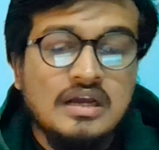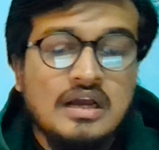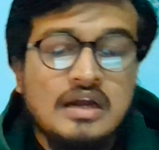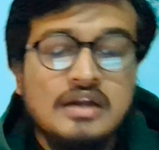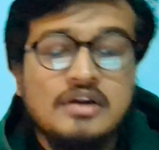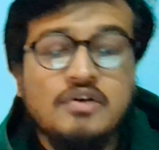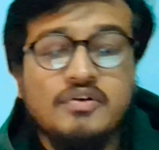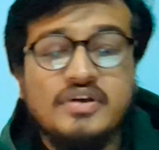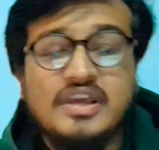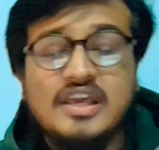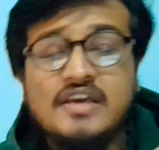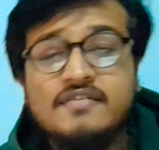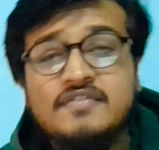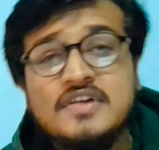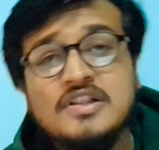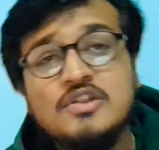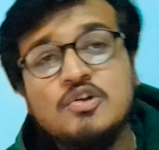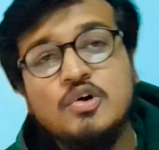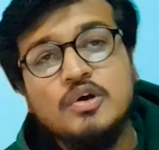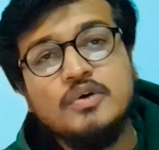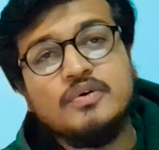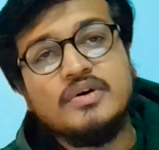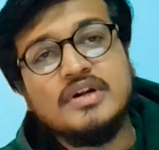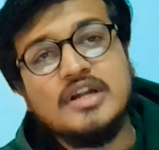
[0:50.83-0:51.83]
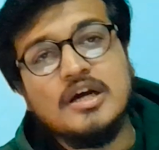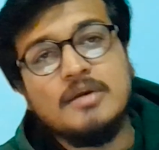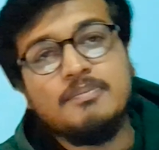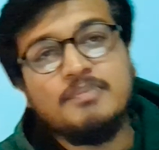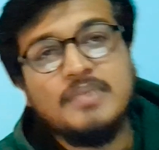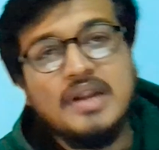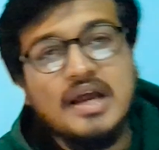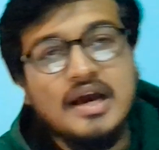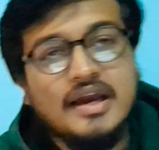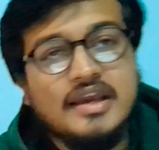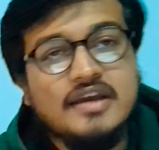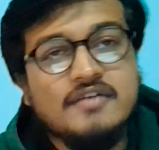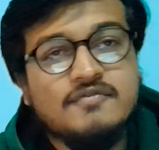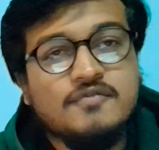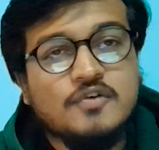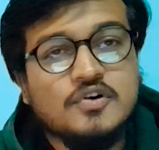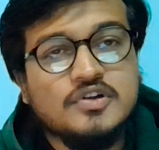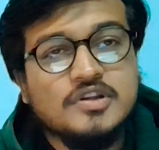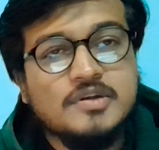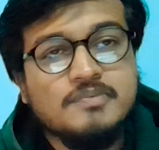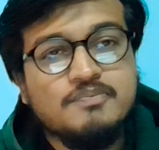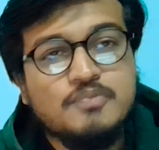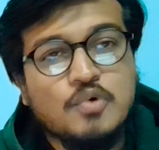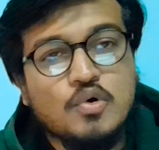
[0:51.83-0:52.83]
Now, even though you can apply for
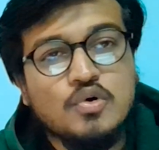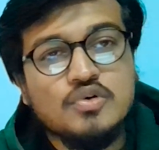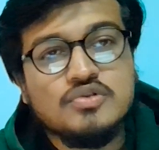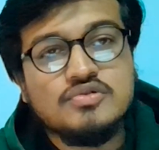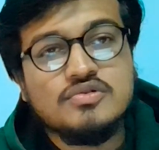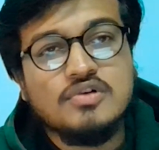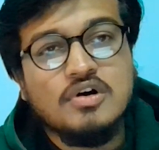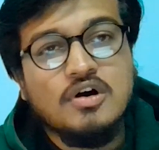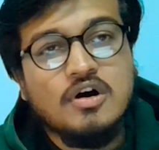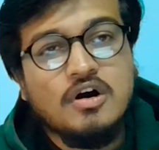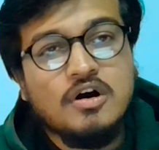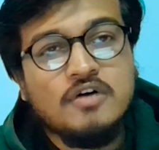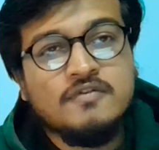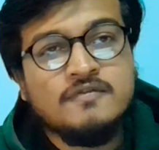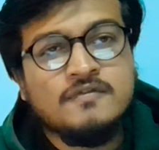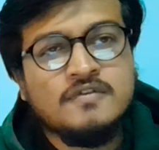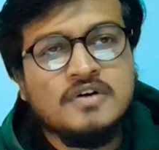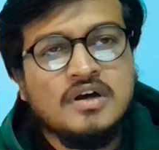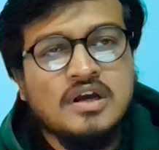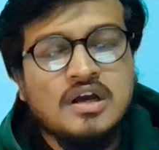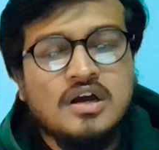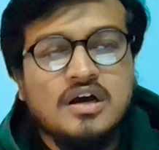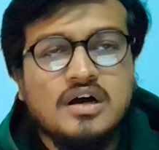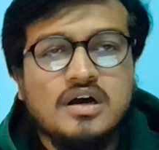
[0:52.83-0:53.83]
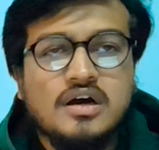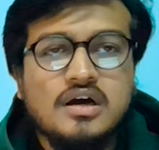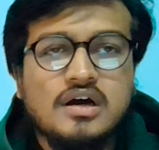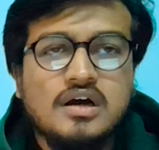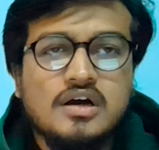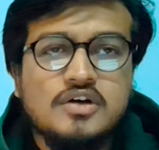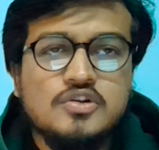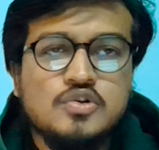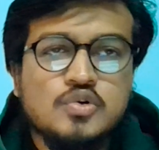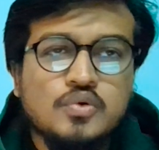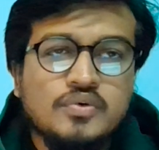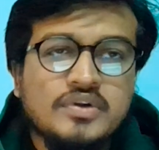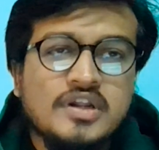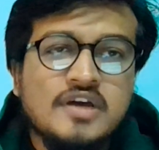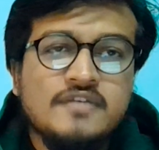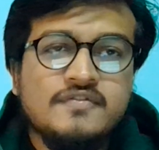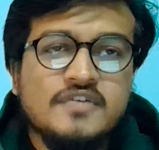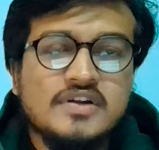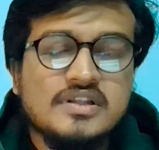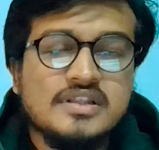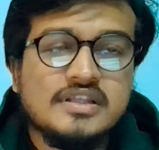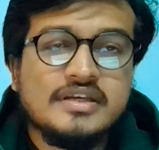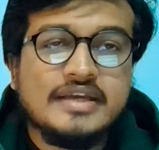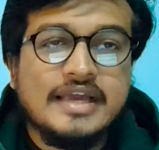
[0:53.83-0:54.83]
the post of junior
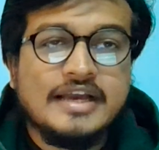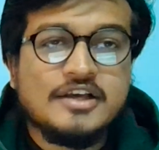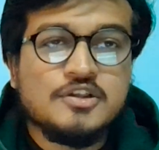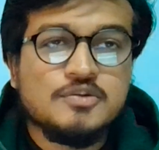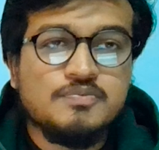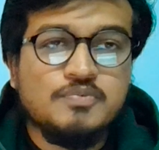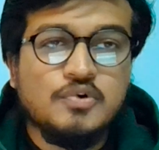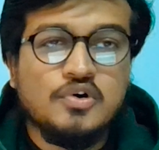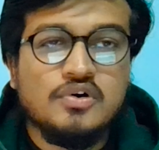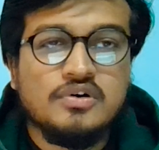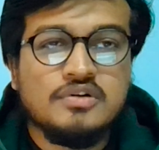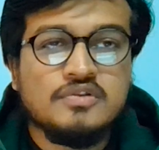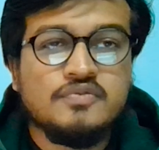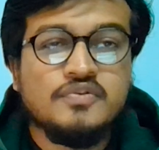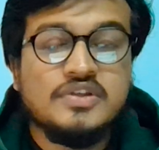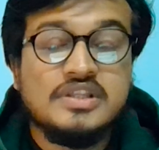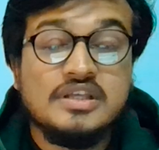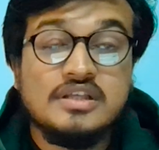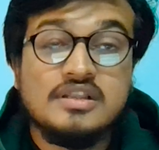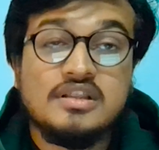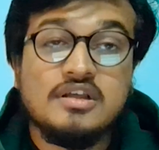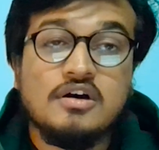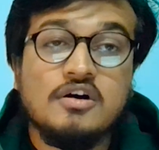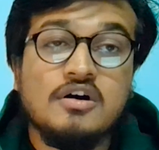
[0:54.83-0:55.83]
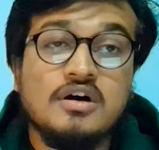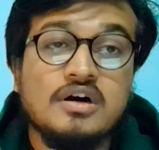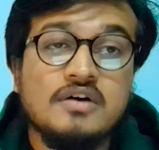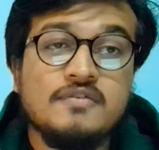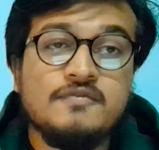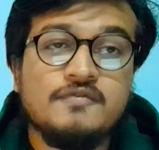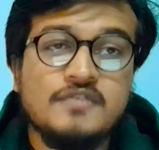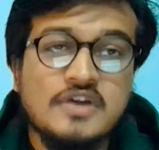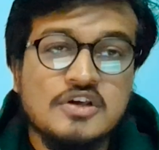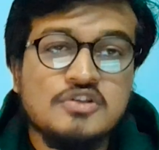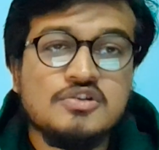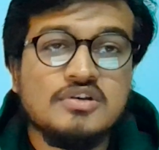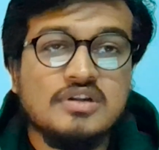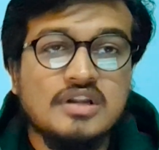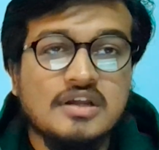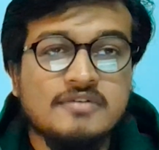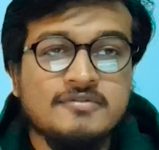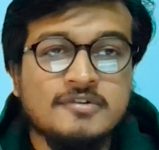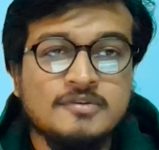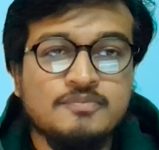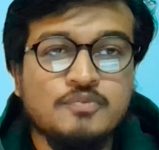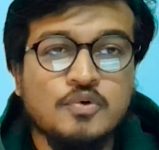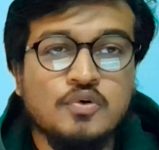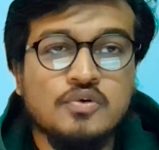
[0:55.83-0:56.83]
forensic experts, which is a fresher
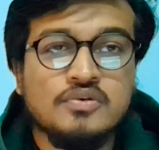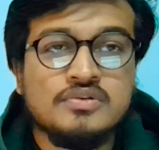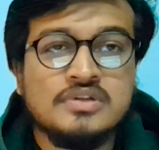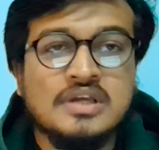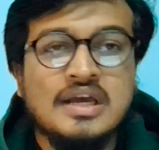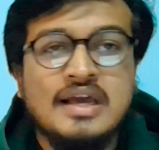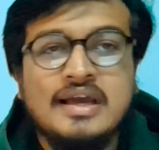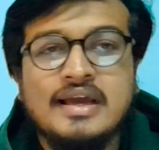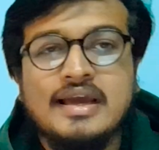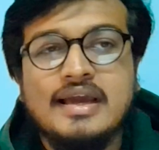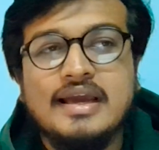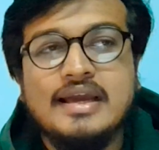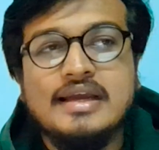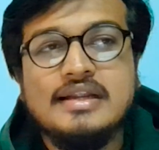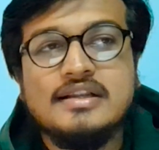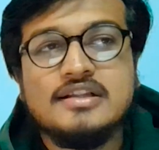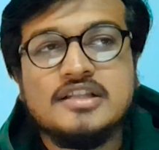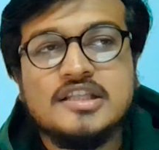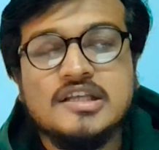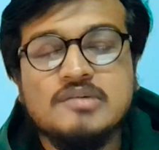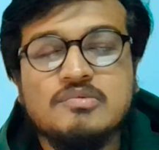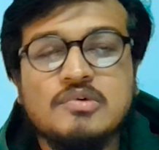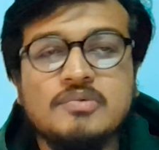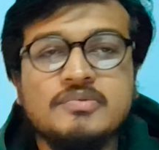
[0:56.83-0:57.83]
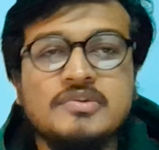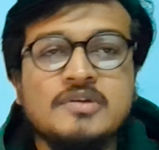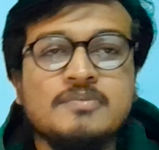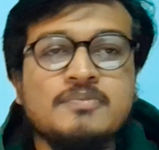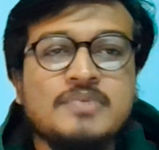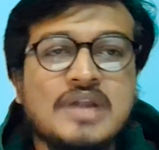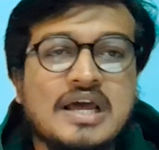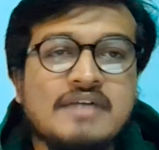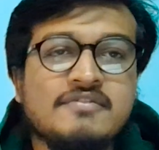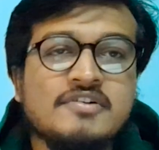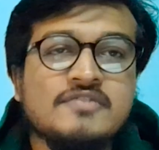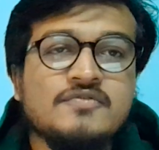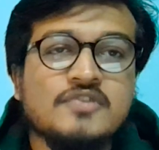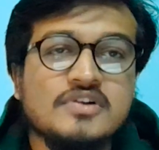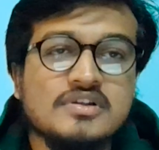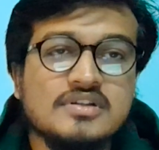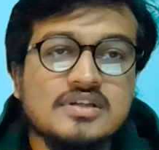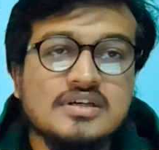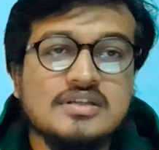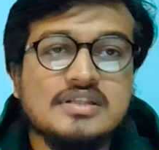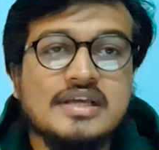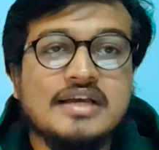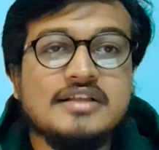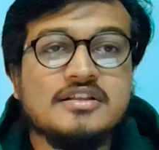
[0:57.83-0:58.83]
level post in some of the private
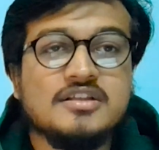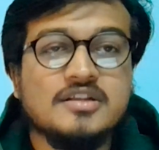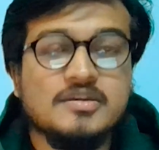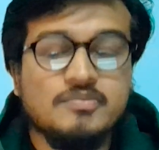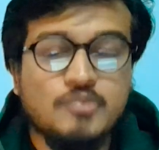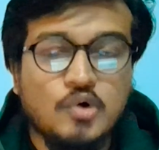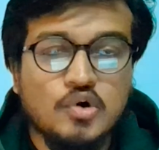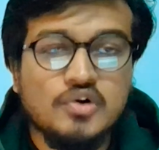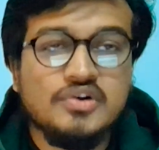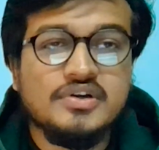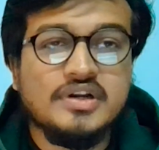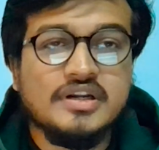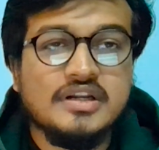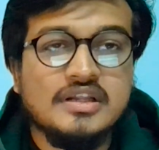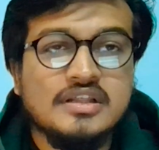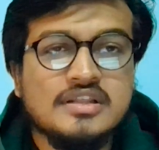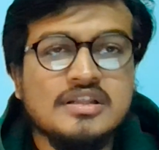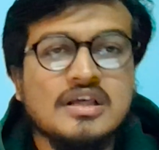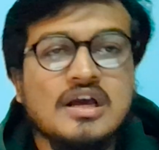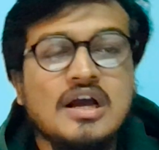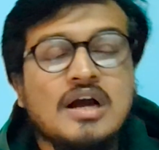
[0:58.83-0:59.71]
forensic science laboratories,